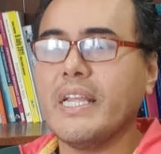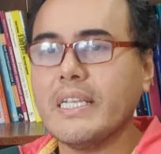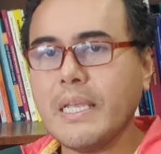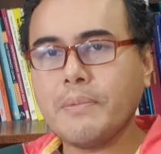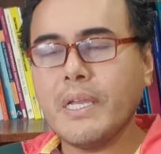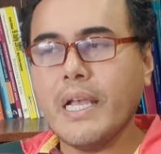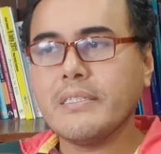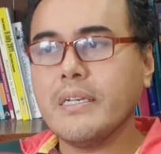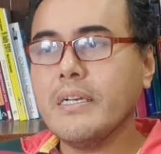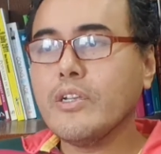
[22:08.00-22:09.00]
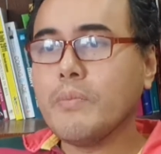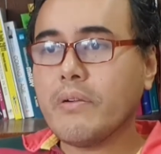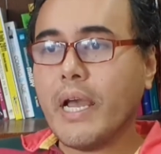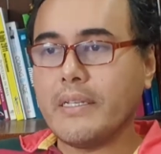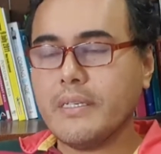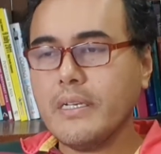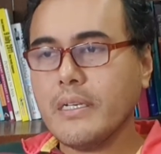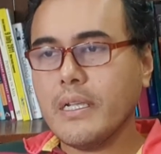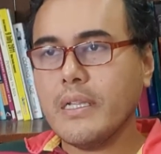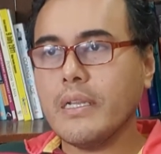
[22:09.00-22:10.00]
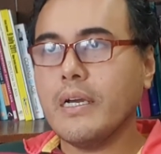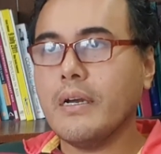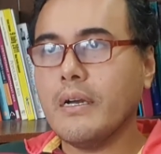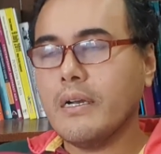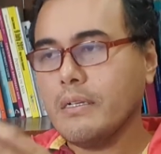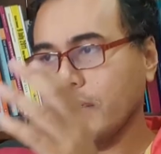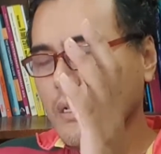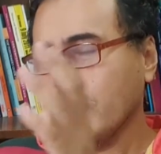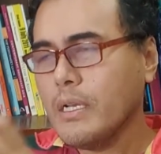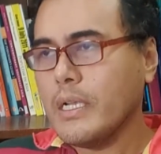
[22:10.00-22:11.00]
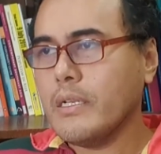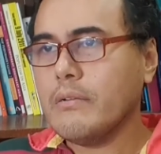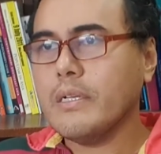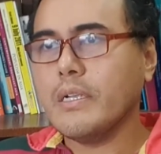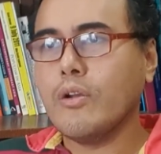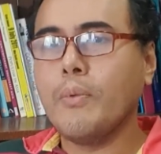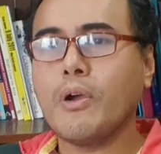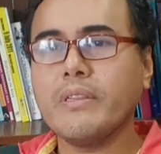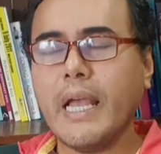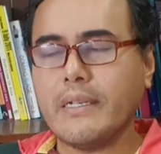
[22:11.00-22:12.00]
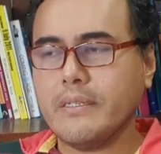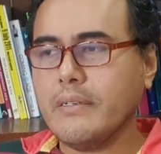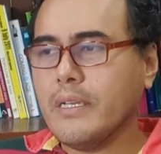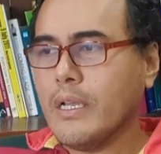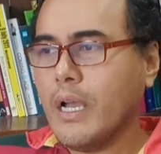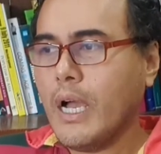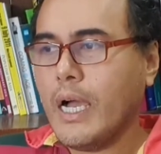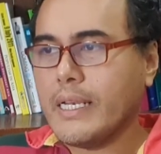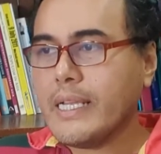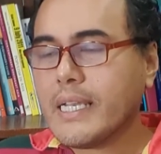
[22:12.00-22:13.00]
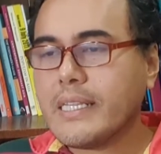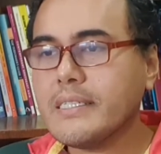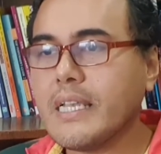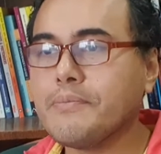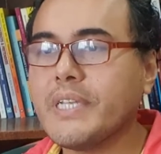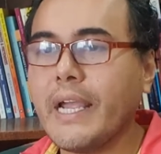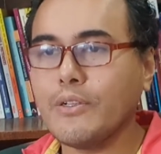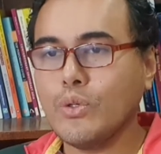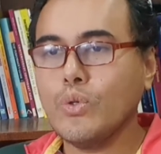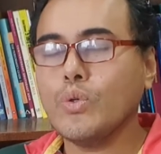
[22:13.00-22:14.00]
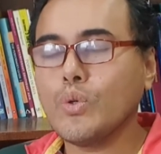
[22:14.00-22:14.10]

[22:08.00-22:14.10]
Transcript: accepted as a human rights in a global context. That I think subject to